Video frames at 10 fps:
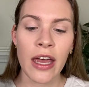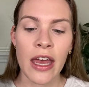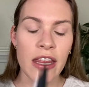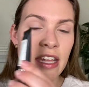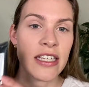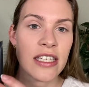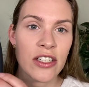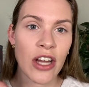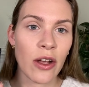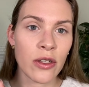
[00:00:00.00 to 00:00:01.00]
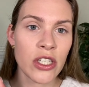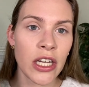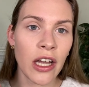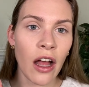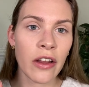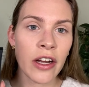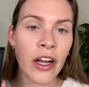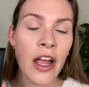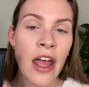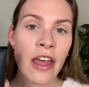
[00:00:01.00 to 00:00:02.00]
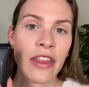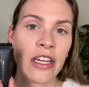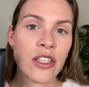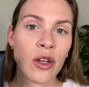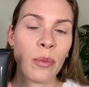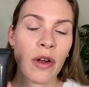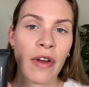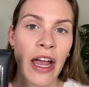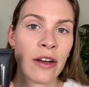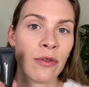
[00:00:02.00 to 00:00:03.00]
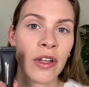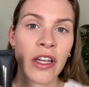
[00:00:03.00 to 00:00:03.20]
this gel cheek color, they do provide really